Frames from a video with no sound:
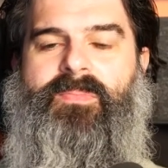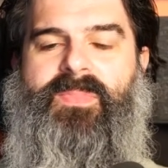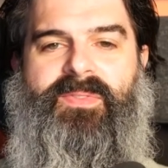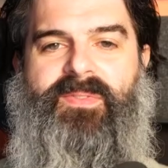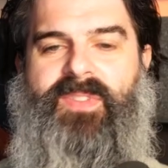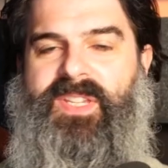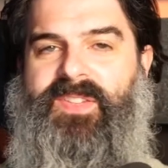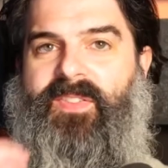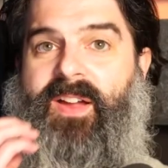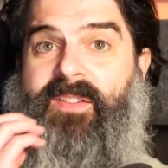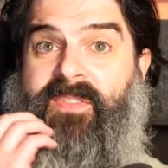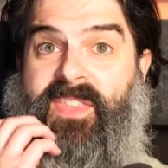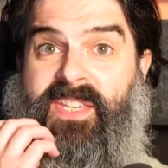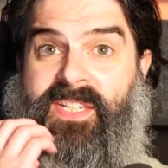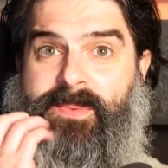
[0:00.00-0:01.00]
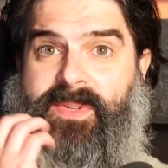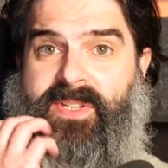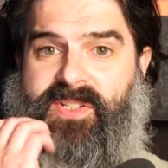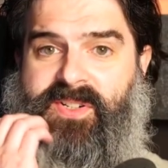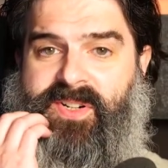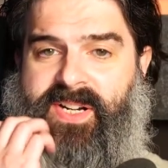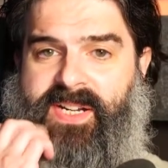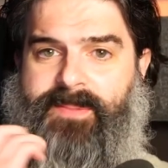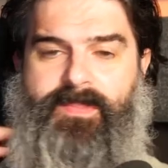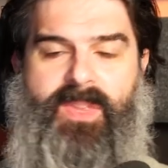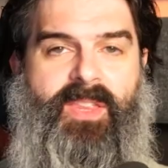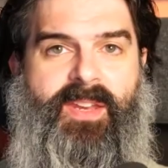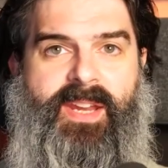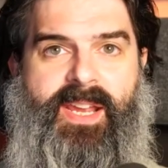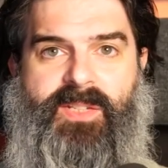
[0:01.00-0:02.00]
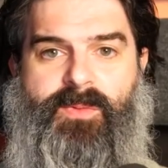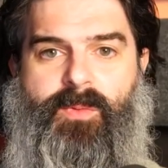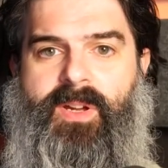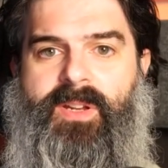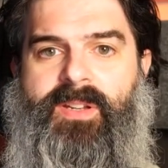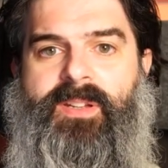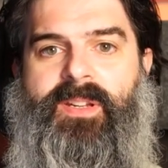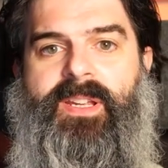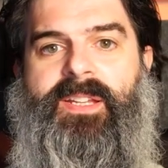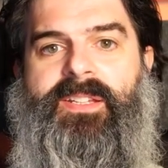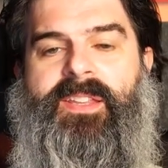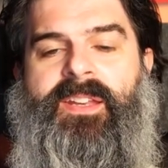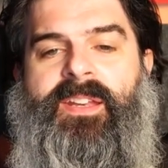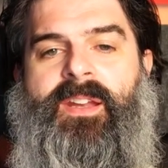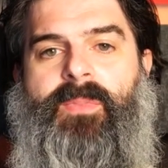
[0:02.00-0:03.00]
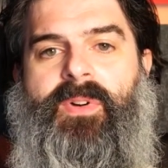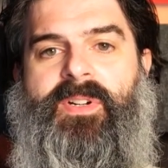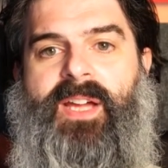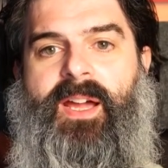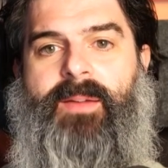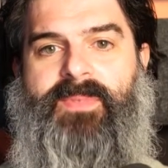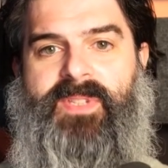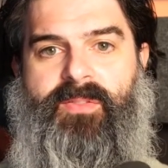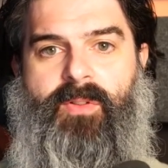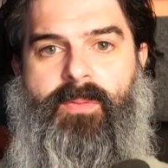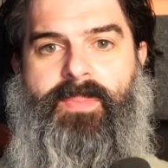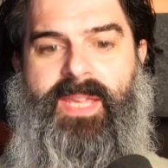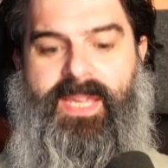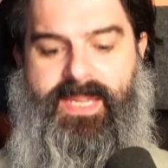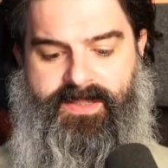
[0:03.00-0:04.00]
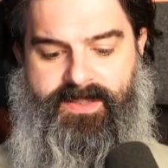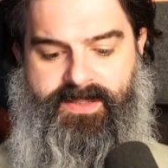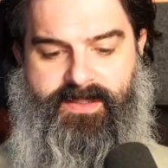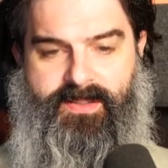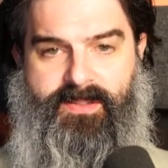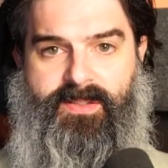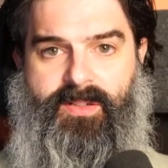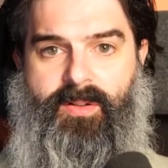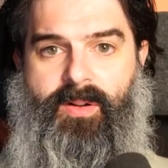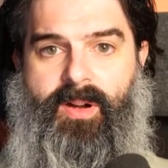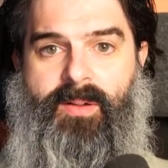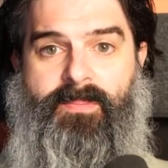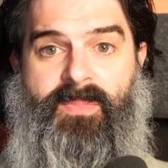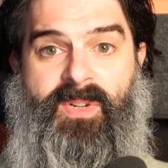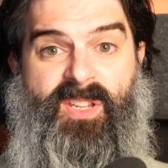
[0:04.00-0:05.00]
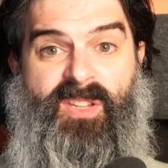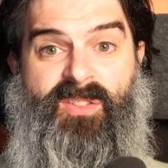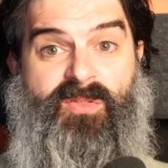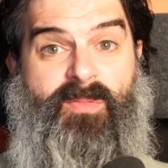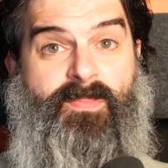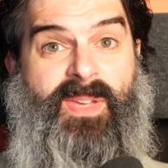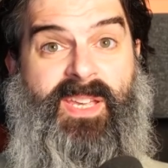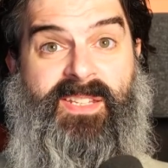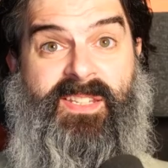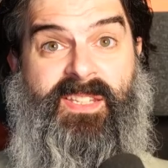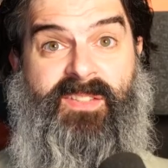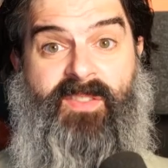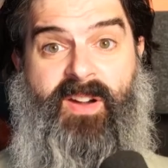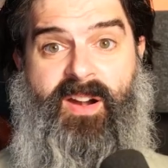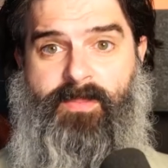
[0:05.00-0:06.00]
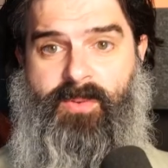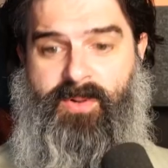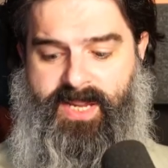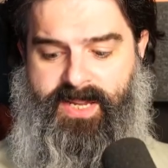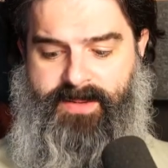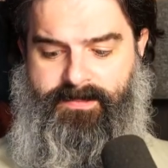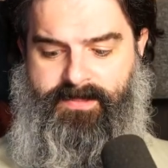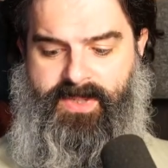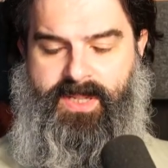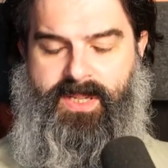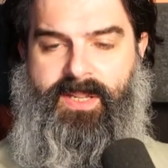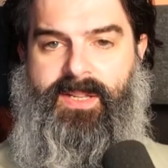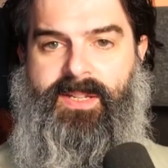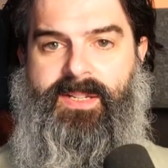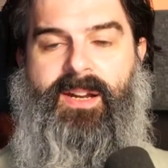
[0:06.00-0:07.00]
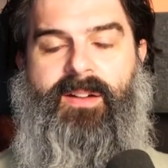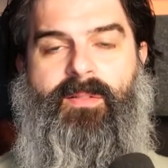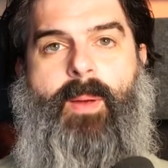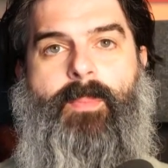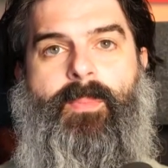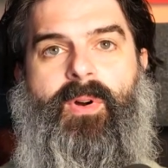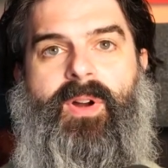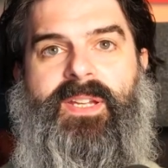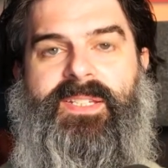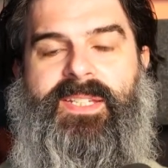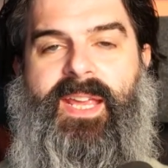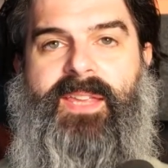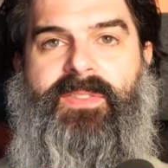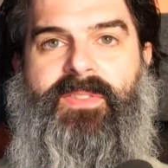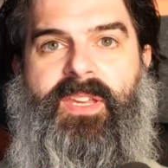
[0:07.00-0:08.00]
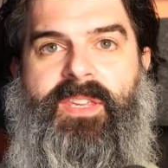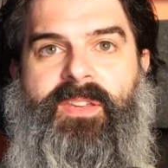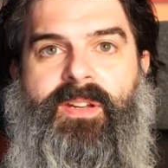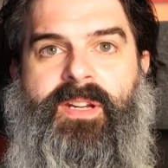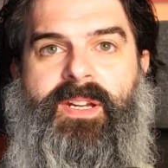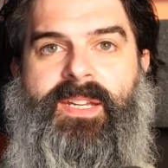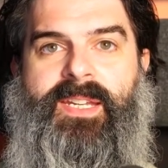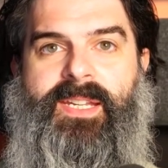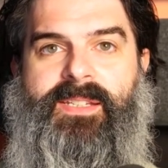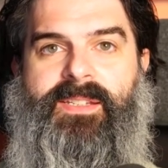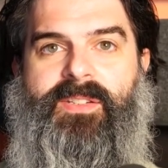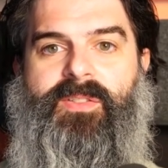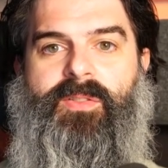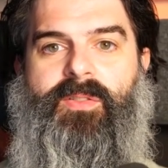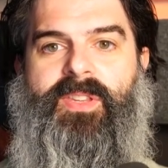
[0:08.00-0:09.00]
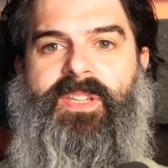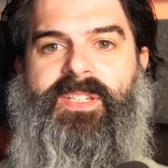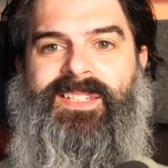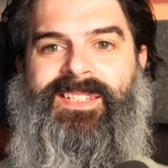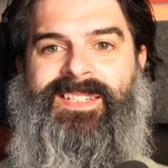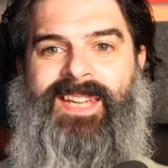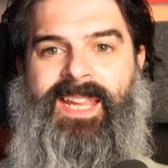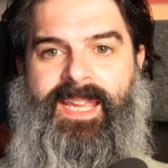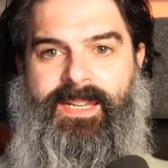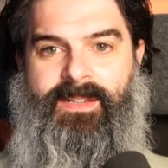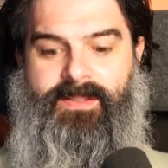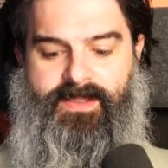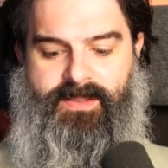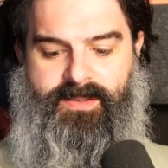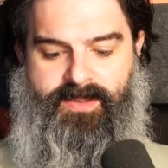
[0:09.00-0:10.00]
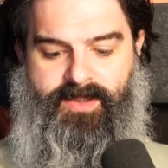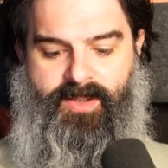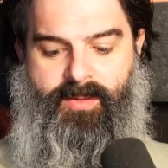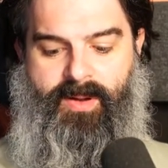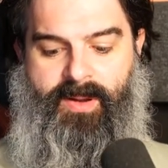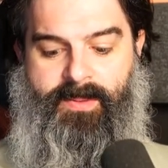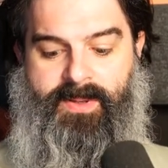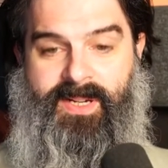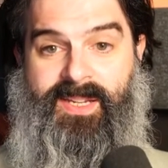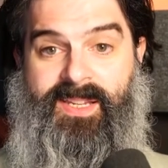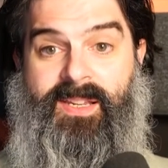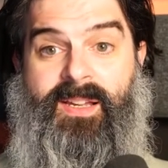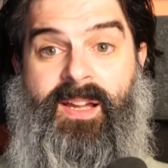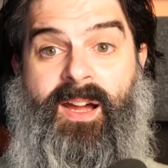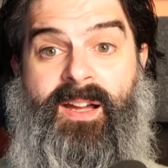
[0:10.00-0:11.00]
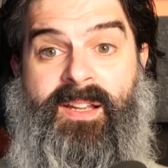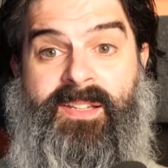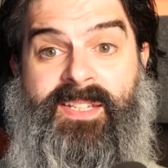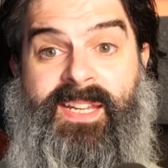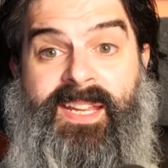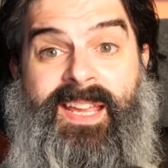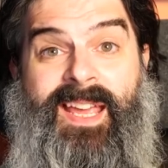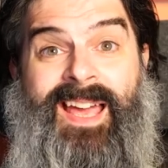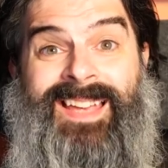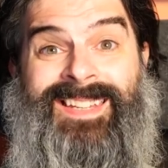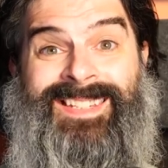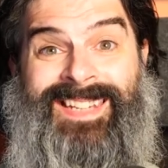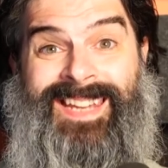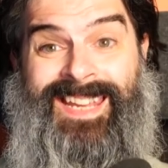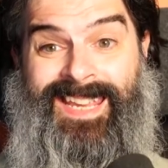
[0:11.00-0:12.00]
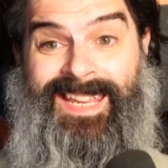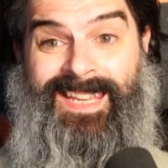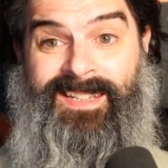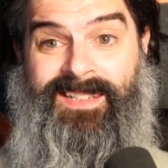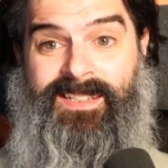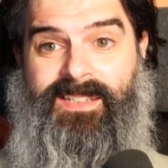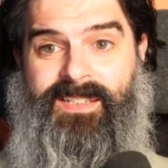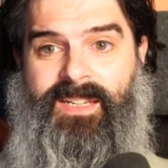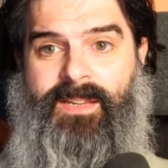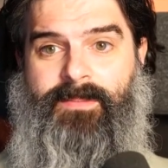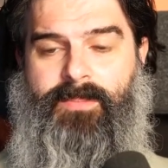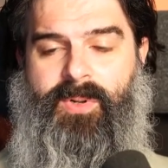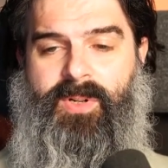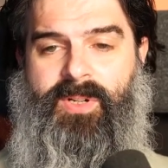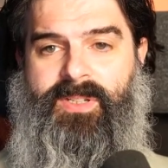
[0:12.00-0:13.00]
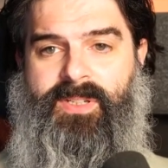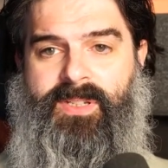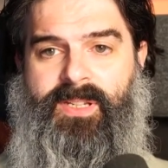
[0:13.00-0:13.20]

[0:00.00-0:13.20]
It's fine for this to be a string. The next one is the number of times it repeats. So I'm going to use repeats as a variable name. Now remember, I said that you're going to need to store this as an int. So I'm going to cast it as an int input.